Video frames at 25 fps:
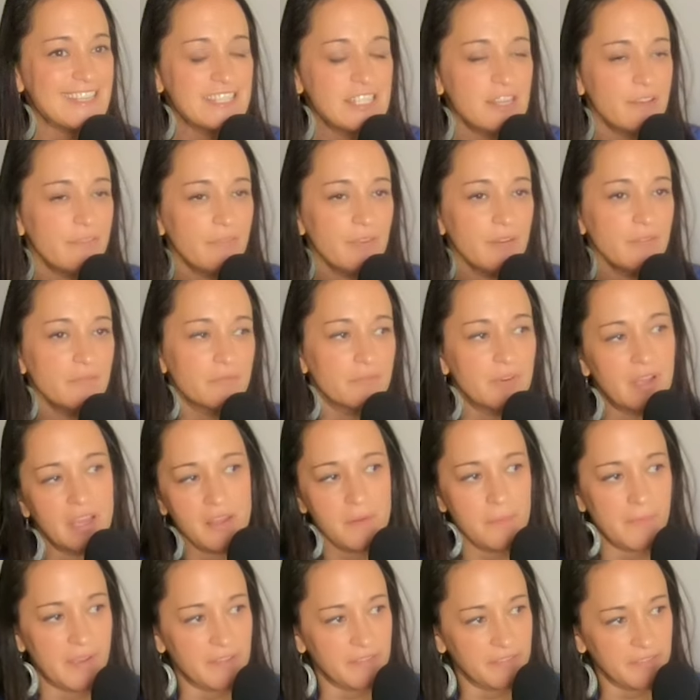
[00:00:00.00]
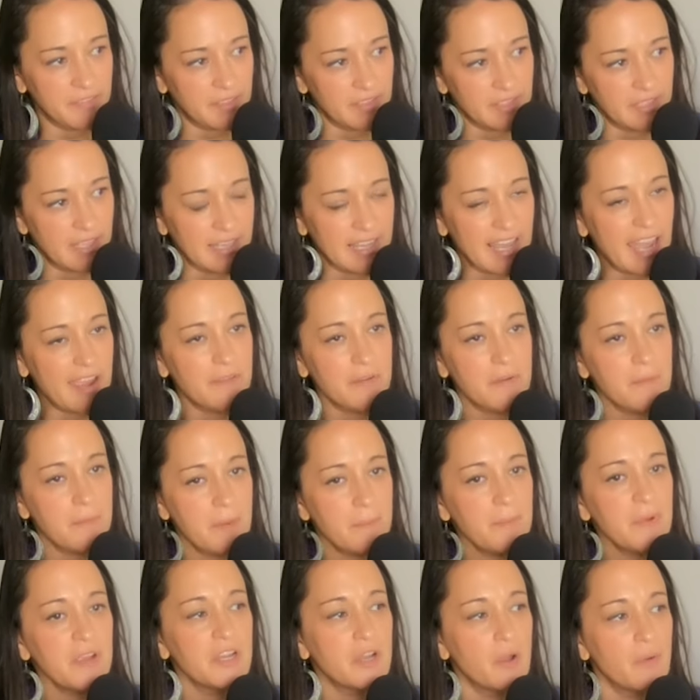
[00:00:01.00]
different realm, I feel like. I
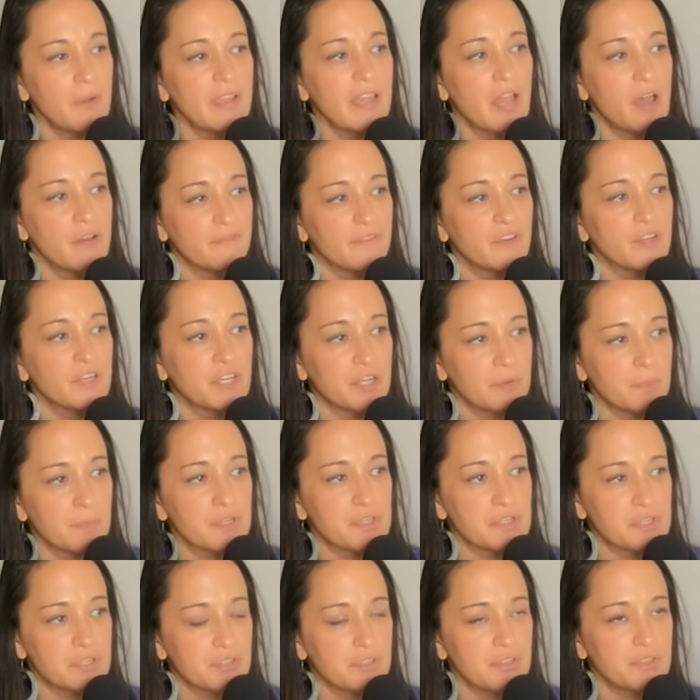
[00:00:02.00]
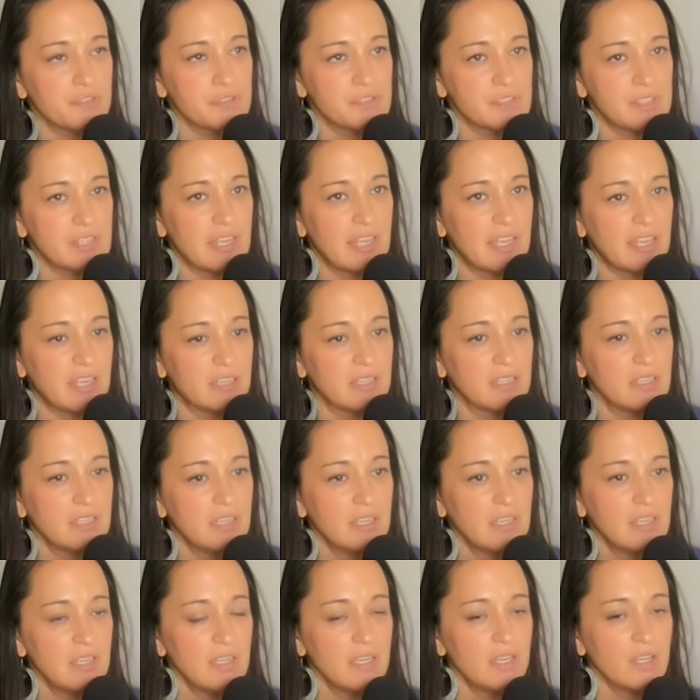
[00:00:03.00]
remember is, going but... out for commercials like
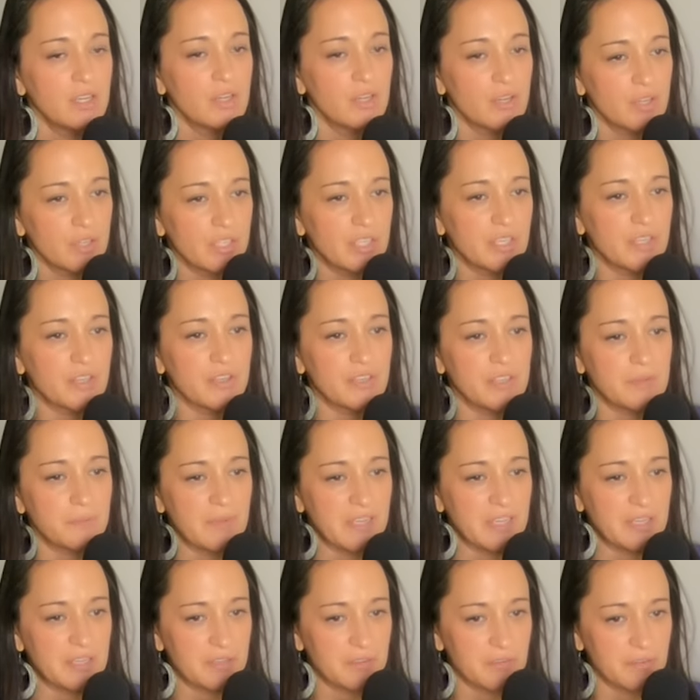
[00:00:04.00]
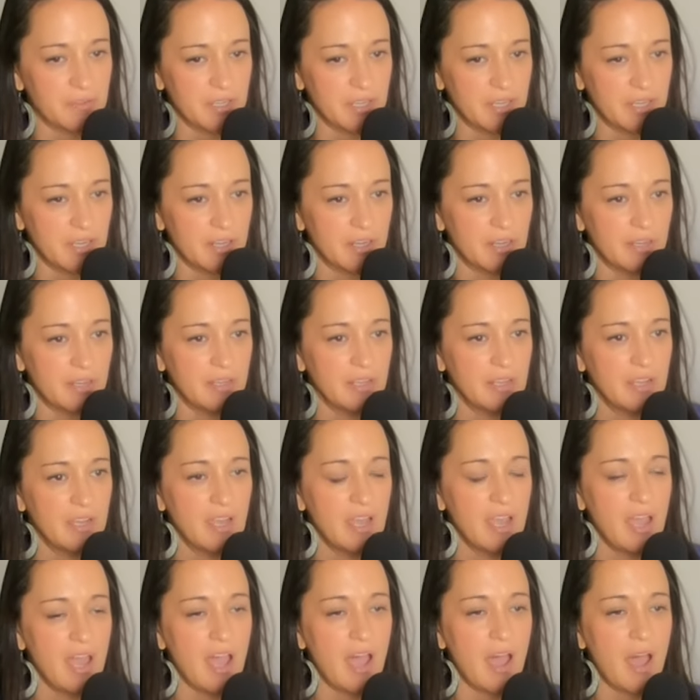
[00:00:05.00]
earlier in my career.
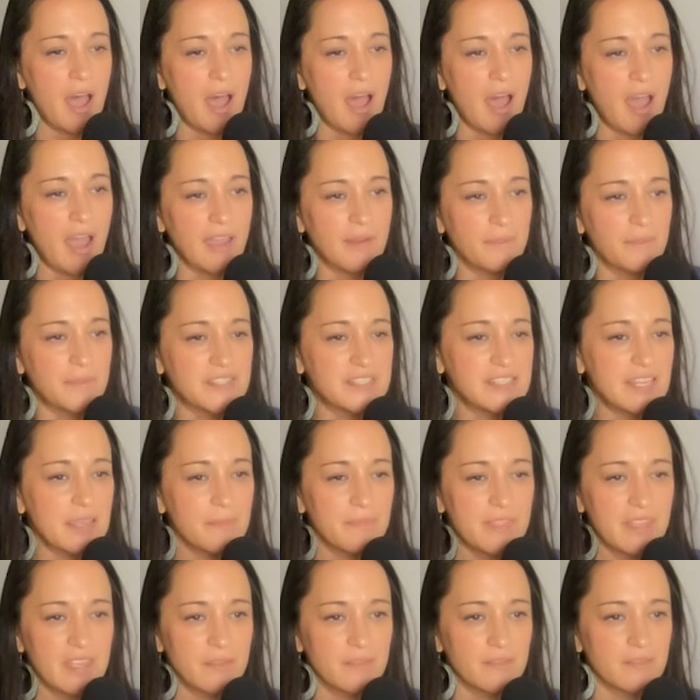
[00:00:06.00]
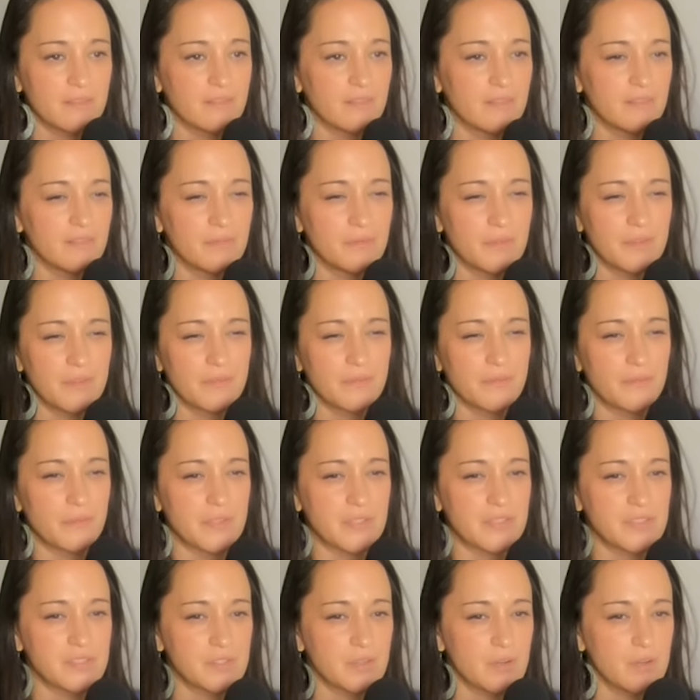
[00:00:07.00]
I but same thing w-
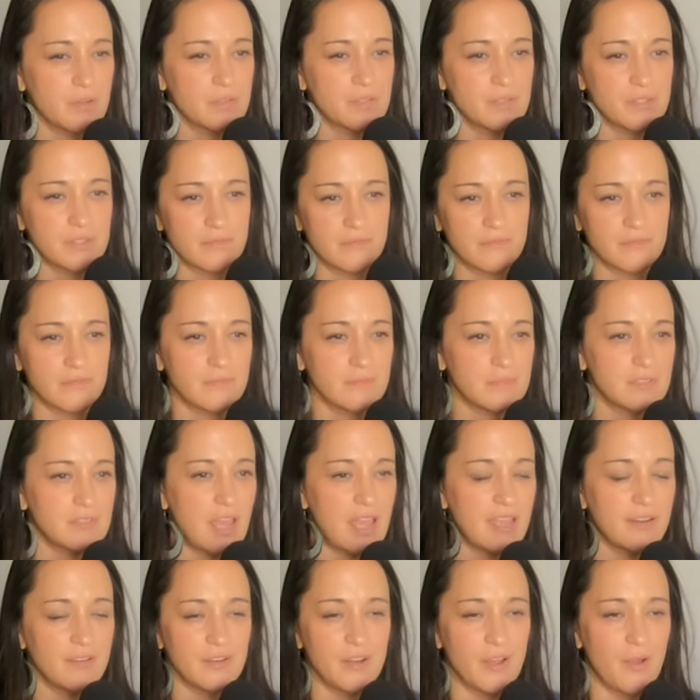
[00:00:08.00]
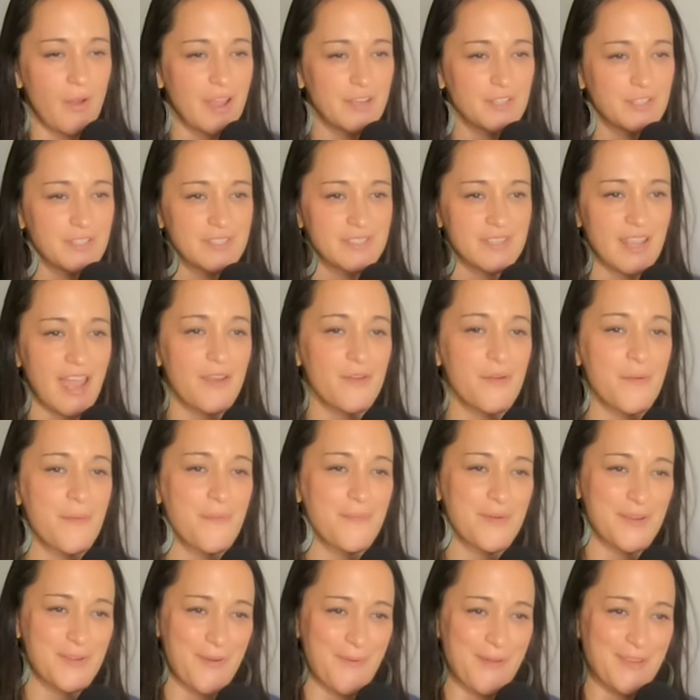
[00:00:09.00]
with certain I don't know I just I
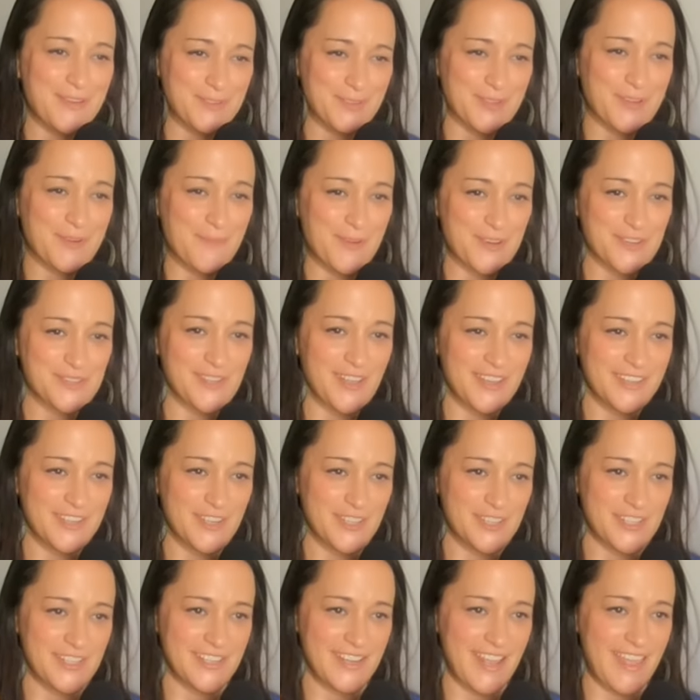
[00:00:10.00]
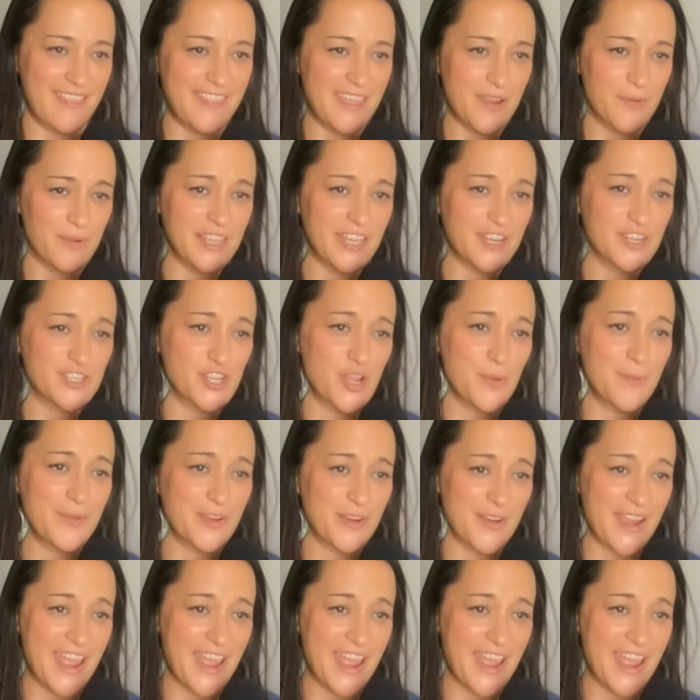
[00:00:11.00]
remember going to a commercial audition and they were like show me your